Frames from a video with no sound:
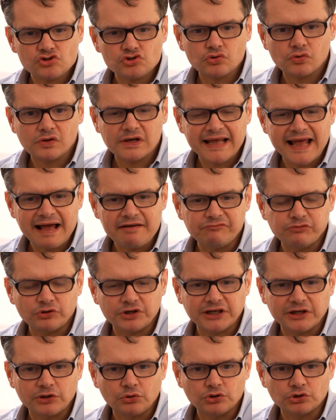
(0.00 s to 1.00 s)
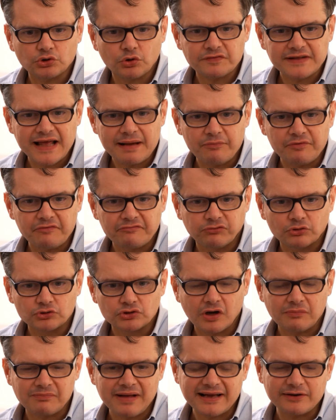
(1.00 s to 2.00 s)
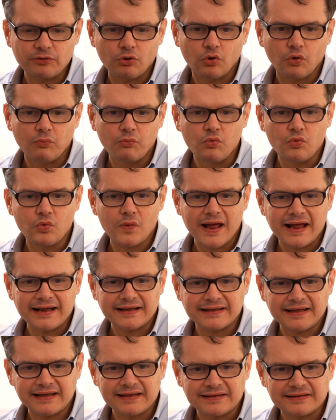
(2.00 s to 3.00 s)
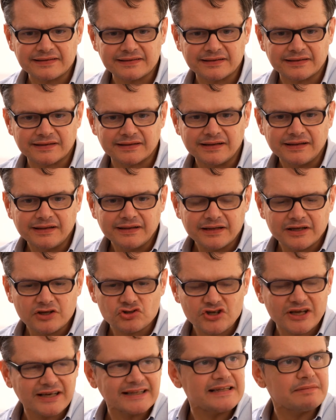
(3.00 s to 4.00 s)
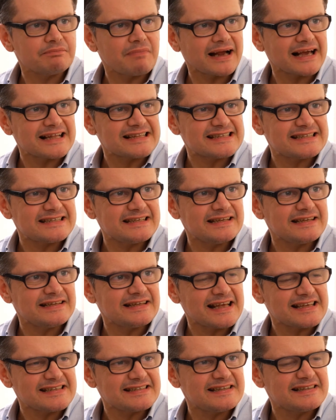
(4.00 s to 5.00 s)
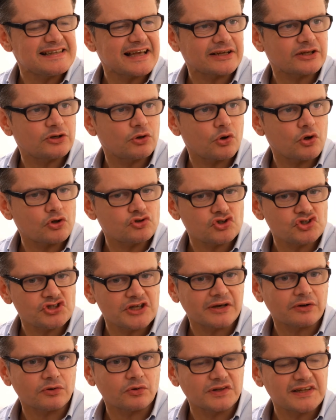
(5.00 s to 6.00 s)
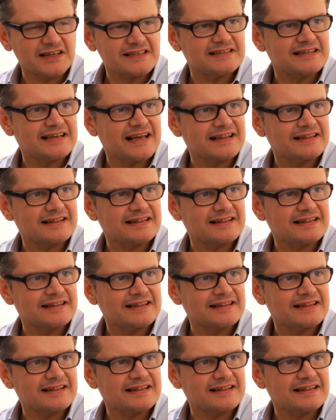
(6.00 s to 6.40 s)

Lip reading: That's the amphorae can be seen either at the bottom of the sea or at archaeological sites,